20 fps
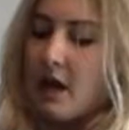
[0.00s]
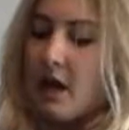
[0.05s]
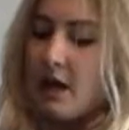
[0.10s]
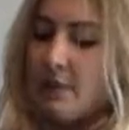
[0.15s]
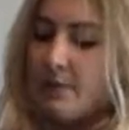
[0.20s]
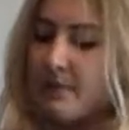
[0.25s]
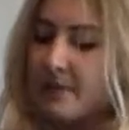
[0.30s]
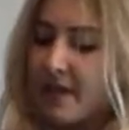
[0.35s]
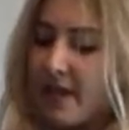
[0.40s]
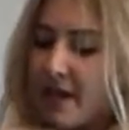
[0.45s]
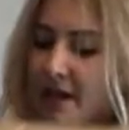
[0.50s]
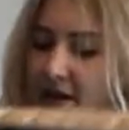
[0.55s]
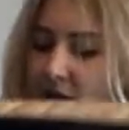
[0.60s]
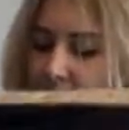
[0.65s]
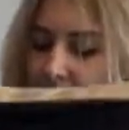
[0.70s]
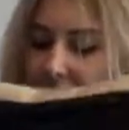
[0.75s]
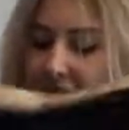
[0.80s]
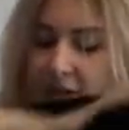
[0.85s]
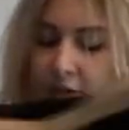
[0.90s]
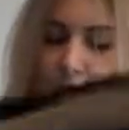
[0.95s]
And
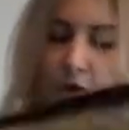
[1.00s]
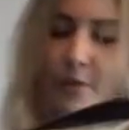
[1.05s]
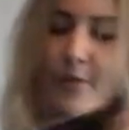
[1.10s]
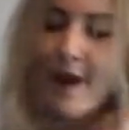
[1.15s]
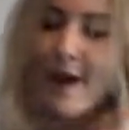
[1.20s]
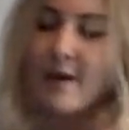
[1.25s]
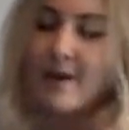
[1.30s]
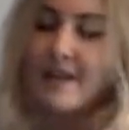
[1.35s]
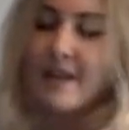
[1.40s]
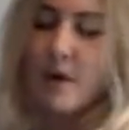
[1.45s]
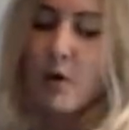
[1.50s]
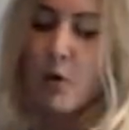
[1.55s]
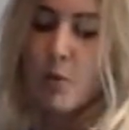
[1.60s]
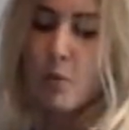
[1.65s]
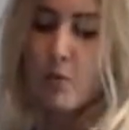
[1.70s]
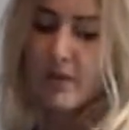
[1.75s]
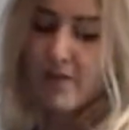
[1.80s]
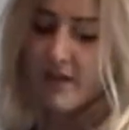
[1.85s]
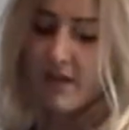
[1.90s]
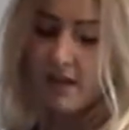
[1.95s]
I'll let you know how I get
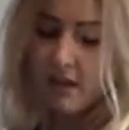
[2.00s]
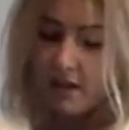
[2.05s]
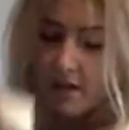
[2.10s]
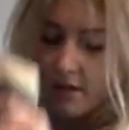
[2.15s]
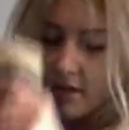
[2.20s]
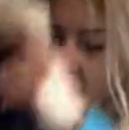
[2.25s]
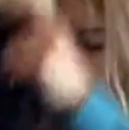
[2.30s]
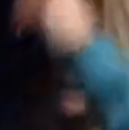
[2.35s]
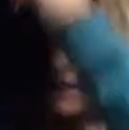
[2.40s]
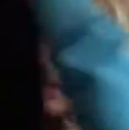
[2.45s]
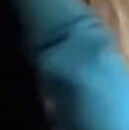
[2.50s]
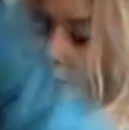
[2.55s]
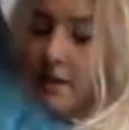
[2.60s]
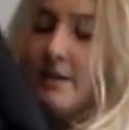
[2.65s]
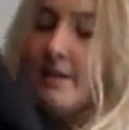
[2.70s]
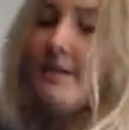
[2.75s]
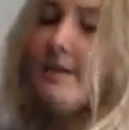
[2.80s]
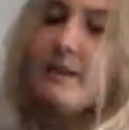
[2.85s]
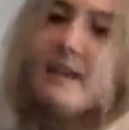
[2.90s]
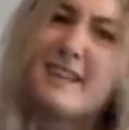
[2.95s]
on with it. I mean,
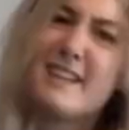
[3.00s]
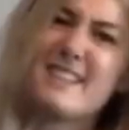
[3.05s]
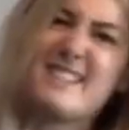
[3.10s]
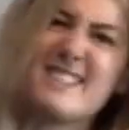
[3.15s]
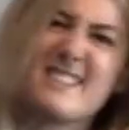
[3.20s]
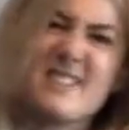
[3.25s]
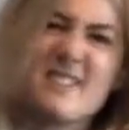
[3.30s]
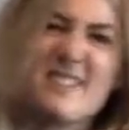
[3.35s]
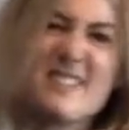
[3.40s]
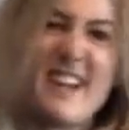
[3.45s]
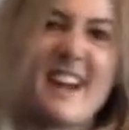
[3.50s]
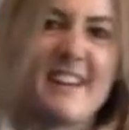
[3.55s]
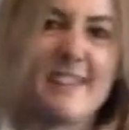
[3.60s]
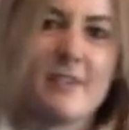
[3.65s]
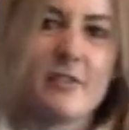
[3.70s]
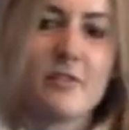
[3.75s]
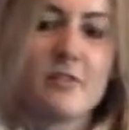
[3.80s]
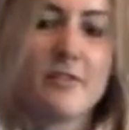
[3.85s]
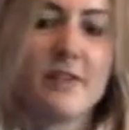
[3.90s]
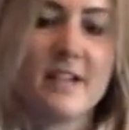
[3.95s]
it's a
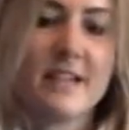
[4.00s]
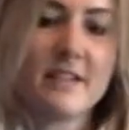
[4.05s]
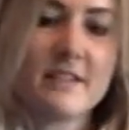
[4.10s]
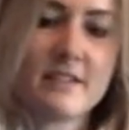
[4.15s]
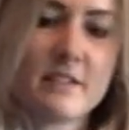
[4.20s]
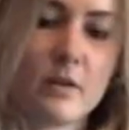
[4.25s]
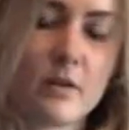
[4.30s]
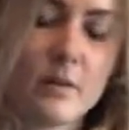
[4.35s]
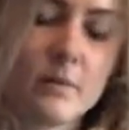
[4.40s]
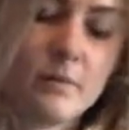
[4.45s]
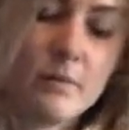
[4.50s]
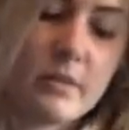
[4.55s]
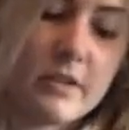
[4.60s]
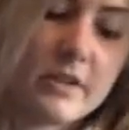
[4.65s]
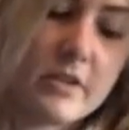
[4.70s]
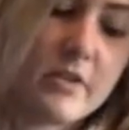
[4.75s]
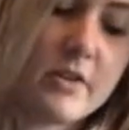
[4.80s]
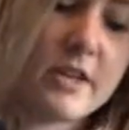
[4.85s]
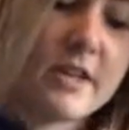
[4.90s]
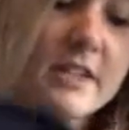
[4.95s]
standard fleece, so I
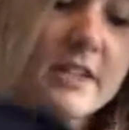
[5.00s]
don't